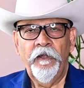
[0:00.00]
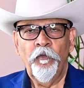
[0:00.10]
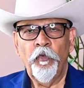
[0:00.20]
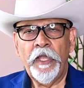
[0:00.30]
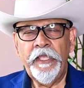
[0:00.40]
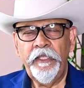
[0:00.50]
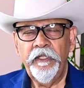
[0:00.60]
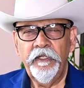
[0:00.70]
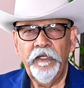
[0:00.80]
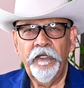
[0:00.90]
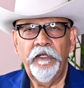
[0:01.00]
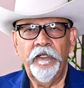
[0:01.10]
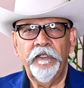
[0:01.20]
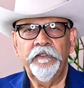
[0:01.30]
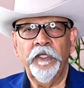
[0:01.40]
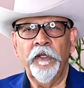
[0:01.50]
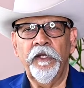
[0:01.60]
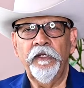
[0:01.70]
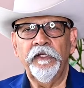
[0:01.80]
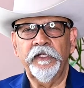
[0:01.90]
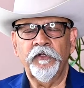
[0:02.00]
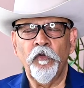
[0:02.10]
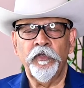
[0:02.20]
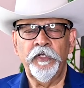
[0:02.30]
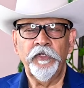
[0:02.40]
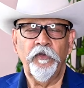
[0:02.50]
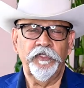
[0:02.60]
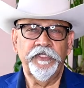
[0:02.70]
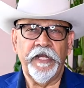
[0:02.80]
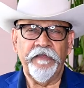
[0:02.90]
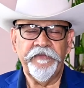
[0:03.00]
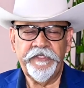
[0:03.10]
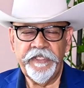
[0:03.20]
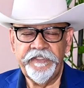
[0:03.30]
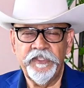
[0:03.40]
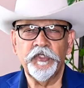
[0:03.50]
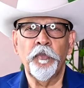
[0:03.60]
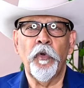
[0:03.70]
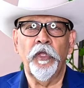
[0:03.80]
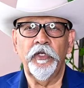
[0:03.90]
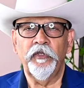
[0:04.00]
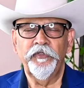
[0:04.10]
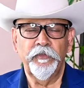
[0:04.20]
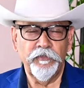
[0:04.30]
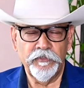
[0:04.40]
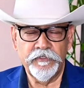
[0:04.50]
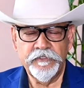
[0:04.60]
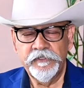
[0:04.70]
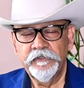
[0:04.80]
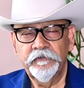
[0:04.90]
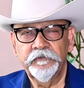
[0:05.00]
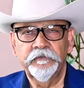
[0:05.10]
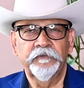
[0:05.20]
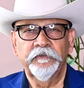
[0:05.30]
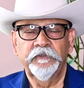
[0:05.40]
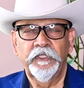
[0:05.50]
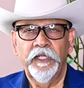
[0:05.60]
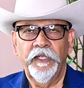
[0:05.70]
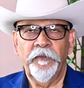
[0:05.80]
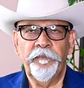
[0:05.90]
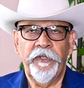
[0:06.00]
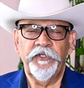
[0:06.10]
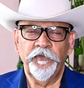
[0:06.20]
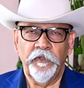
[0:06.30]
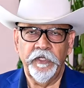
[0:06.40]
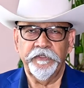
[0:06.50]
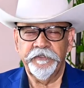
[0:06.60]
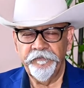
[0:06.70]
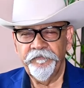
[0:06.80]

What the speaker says: why the quote-unquote gravity is smaller on the moon compared to Earth.